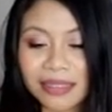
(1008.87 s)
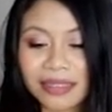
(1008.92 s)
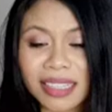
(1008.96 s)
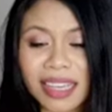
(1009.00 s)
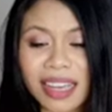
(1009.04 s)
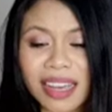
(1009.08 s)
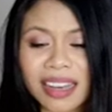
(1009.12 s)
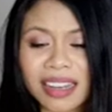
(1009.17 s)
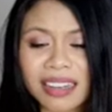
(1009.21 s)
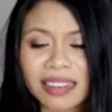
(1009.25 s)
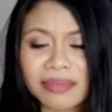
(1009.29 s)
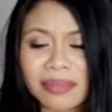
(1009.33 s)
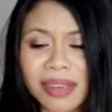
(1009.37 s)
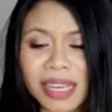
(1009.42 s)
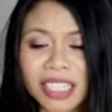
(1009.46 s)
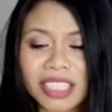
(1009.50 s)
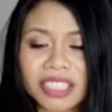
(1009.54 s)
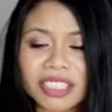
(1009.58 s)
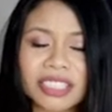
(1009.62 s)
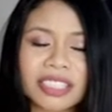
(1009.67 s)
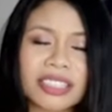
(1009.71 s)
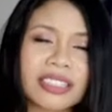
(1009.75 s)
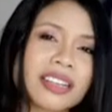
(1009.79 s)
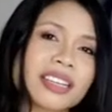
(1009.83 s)
yeah,
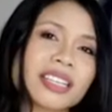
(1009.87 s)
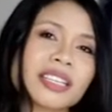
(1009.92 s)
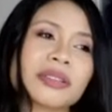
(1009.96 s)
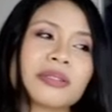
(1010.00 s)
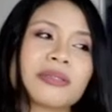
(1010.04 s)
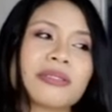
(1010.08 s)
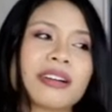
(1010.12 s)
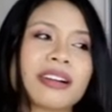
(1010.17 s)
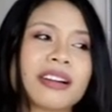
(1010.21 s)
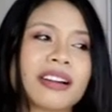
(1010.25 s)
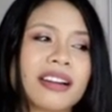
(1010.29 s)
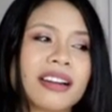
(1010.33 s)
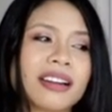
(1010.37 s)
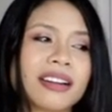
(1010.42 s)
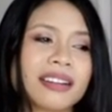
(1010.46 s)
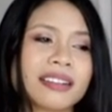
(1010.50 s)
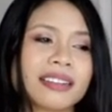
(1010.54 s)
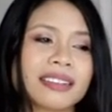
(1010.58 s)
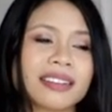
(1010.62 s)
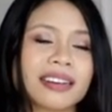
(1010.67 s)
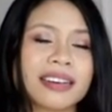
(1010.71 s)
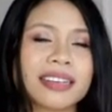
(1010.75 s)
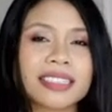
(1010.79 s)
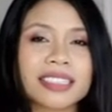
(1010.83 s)
make sure that you
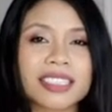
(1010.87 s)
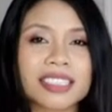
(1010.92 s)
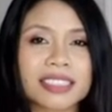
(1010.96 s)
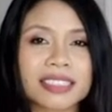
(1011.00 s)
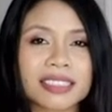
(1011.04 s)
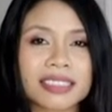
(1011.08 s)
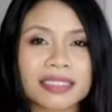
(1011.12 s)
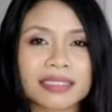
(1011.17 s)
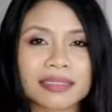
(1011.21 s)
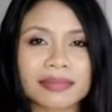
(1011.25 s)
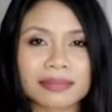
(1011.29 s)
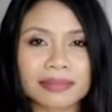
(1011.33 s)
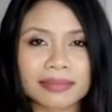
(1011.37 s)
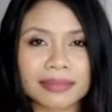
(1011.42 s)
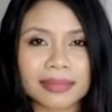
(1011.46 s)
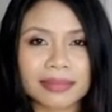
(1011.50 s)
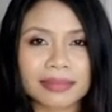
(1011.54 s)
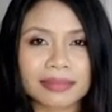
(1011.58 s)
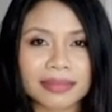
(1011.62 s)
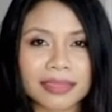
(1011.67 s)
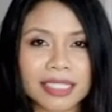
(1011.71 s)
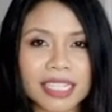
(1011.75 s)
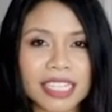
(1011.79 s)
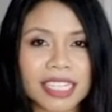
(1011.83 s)
are not just
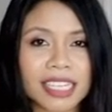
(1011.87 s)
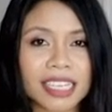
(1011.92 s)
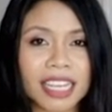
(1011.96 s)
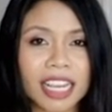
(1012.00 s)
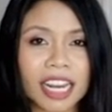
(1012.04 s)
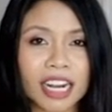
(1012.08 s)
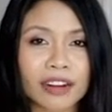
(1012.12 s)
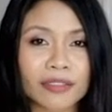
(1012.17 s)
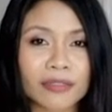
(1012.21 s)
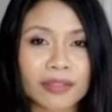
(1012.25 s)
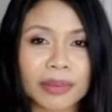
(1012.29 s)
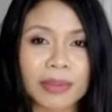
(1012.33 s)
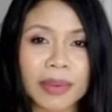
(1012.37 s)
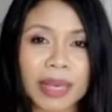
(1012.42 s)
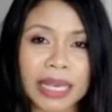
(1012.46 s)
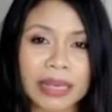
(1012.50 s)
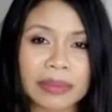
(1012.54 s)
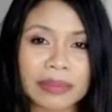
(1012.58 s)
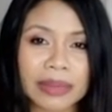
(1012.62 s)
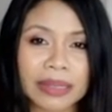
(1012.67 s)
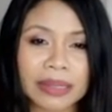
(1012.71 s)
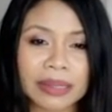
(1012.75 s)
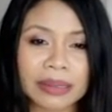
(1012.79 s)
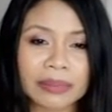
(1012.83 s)
taking care of a
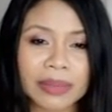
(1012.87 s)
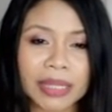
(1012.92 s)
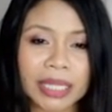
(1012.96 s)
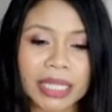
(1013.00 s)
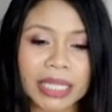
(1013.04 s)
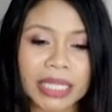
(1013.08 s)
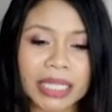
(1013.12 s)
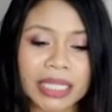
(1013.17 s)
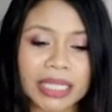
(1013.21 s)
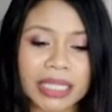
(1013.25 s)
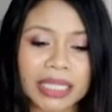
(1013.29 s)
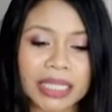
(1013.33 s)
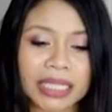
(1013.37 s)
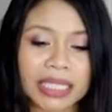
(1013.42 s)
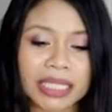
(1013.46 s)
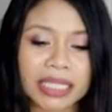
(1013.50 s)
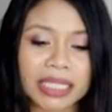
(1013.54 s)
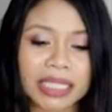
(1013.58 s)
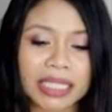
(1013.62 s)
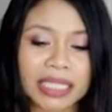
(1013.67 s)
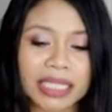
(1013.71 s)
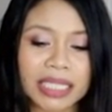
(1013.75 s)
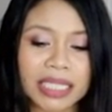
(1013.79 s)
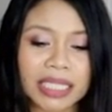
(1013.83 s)
baby,
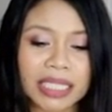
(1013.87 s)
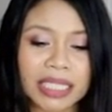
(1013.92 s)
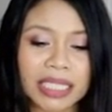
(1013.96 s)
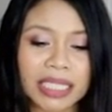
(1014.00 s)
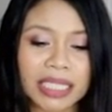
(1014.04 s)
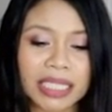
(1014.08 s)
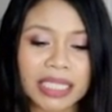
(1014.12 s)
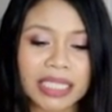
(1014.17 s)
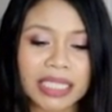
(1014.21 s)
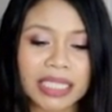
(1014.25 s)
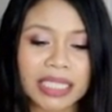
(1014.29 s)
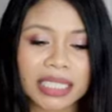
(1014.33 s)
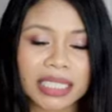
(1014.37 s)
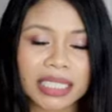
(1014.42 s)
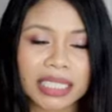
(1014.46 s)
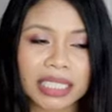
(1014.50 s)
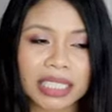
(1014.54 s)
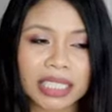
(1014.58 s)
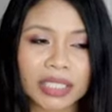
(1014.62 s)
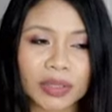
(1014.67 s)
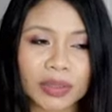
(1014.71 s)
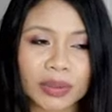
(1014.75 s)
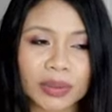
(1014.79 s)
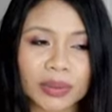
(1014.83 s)
because,
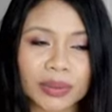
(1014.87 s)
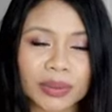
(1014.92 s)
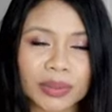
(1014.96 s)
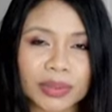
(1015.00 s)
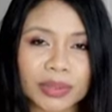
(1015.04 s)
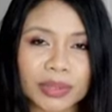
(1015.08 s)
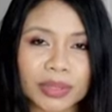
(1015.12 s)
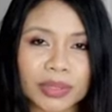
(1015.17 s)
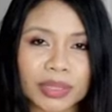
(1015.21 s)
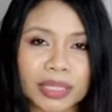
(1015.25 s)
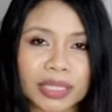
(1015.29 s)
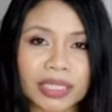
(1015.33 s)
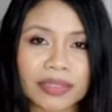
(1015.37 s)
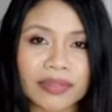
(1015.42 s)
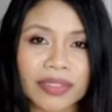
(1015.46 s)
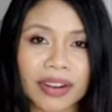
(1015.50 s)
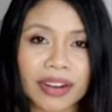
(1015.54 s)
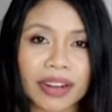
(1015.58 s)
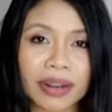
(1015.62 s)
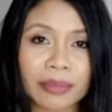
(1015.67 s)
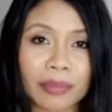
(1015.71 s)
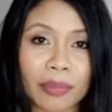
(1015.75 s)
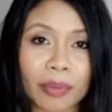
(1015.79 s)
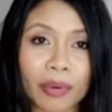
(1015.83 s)
you know, it's
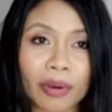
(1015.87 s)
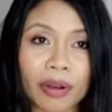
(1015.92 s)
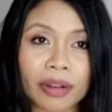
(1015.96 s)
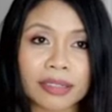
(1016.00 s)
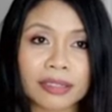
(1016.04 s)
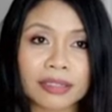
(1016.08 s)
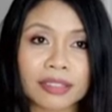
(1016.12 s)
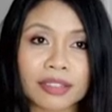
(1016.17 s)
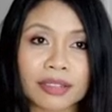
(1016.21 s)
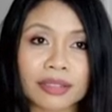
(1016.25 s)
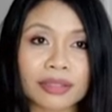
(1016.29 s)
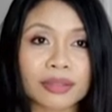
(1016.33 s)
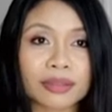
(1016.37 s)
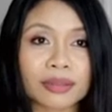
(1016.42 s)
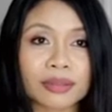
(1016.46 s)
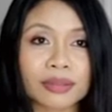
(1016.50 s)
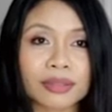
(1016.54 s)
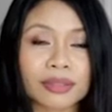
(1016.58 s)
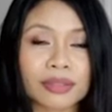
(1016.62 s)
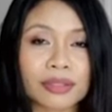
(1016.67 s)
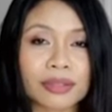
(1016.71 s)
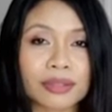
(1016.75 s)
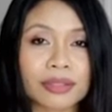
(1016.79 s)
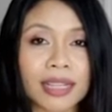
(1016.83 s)
very important
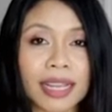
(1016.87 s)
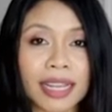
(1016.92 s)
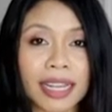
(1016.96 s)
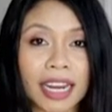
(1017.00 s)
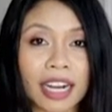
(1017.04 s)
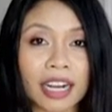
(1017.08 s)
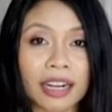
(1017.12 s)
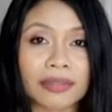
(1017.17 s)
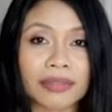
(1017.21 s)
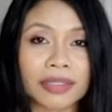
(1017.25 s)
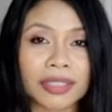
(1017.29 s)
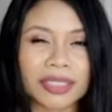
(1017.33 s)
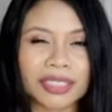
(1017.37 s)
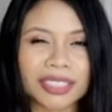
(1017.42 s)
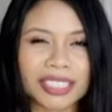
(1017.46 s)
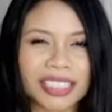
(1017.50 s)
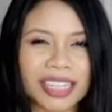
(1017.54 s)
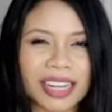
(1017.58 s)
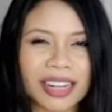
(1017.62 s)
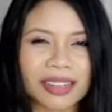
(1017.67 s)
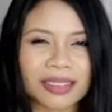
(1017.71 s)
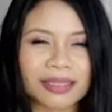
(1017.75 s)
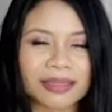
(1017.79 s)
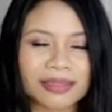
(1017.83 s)
to take care of
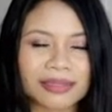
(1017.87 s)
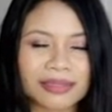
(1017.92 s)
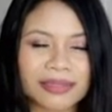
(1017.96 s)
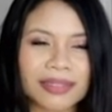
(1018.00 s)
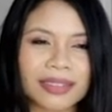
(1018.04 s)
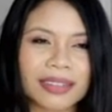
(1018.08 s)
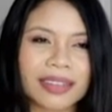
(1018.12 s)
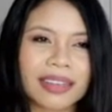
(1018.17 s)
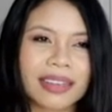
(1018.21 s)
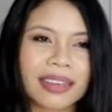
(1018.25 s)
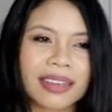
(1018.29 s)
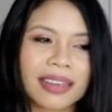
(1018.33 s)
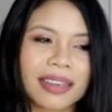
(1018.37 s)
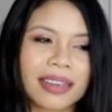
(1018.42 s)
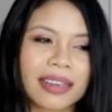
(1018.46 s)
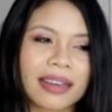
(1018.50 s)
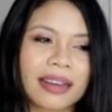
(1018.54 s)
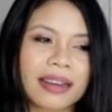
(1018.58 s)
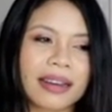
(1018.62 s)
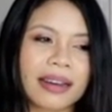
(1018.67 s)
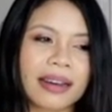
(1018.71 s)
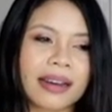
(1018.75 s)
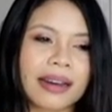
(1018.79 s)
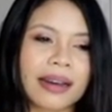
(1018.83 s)
yourself.
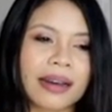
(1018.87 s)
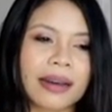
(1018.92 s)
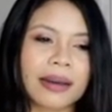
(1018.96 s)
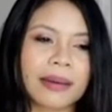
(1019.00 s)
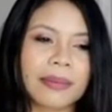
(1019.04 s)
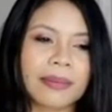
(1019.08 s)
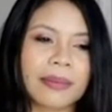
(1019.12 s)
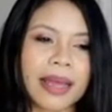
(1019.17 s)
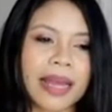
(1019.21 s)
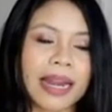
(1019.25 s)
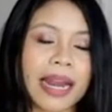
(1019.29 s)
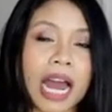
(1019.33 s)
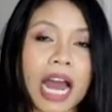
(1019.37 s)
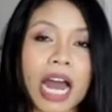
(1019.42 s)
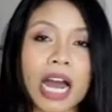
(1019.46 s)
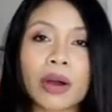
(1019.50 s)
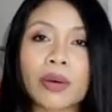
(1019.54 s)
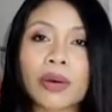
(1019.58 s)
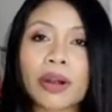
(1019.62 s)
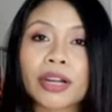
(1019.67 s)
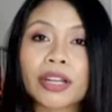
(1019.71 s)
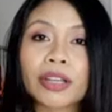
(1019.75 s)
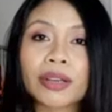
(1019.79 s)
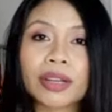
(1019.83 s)
And
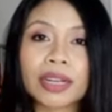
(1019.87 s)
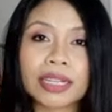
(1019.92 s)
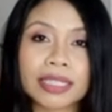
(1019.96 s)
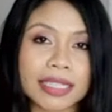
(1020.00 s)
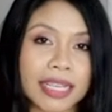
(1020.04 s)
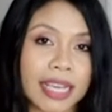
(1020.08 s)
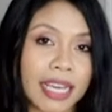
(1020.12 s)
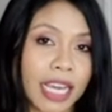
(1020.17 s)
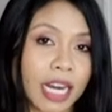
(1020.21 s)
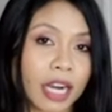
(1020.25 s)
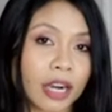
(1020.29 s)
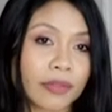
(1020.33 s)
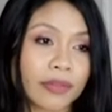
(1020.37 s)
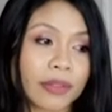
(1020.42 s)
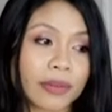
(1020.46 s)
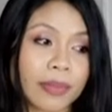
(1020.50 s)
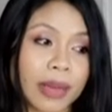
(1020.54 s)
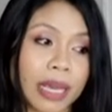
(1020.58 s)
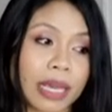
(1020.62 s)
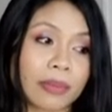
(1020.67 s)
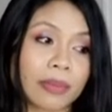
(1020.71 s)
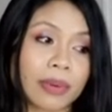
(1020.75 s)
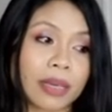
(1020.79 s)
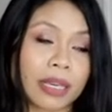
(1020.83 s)
how are you gonna take care of the
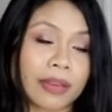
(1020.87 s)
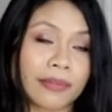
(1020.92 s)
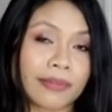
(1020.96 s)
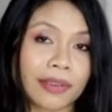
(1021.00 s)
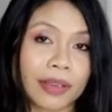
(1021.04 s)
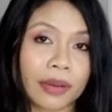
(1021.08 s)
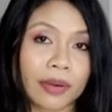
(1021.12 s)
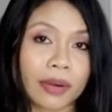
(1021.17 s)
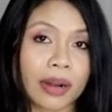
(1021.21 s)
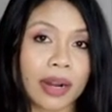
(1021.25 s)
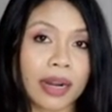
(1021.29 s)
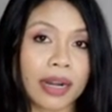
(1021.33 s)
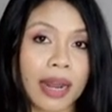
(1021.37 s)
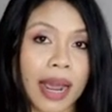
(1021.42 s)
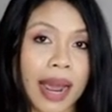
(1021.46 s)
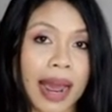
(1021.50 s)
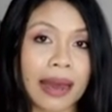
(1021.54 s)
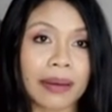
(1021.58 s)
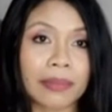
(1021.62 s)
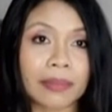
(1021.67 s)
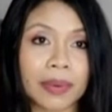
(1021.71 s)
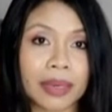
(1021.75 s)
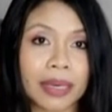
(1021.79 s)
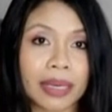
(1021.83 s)
baby if you're
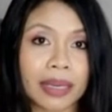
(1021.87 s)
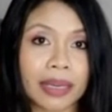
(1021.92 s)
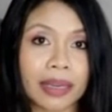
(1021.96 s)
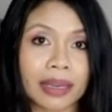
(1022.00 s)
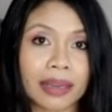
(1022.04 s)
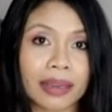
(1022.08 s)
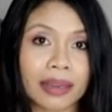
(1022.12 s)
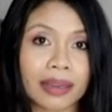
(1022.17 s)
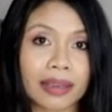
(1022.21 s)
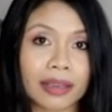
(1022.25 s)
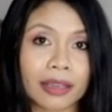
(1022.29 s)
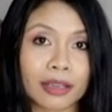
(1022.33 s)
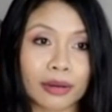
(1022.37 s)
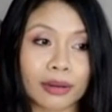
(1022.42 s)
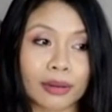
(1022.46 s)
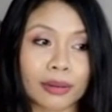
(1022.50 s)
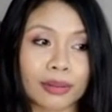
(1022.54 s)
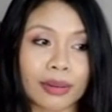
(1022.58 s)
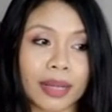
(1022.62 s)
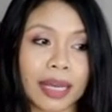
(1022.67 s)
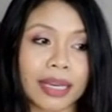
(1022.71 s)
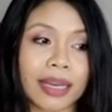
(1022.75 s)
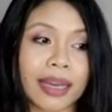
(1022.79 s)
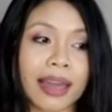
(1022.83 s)
unhappy? You
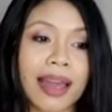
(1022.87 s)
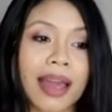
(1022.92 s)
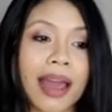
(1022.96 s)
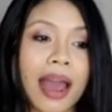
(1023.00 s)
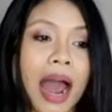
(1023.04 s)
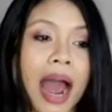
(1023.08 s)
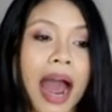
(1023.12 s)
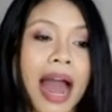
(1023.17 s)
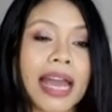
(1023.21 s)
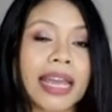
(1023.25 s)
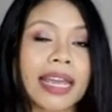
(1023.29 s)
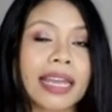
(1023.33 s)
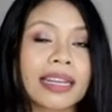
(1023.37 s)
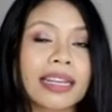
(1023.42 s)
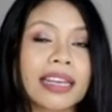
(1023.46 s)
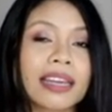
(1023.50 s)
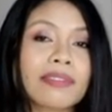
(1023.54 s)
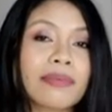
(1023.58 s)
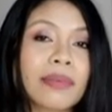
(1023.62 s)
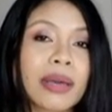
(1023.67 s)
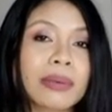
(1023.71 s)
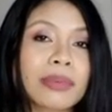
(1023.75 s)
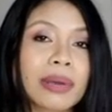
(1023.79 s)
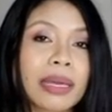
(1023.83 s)
know, like, I can
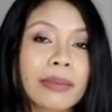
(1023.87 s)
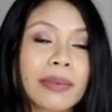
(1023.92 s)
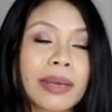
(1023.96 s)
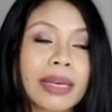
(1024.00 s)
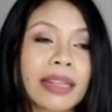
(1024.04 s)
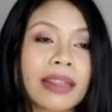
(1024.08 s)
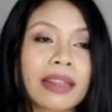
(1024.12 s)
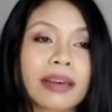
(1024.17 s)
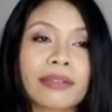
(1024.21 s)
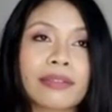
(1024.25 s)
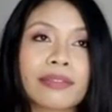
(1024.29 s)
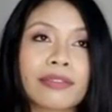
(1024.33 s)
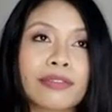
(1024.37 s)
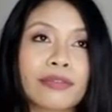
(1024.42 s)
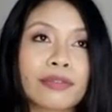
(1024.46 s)
give my baby the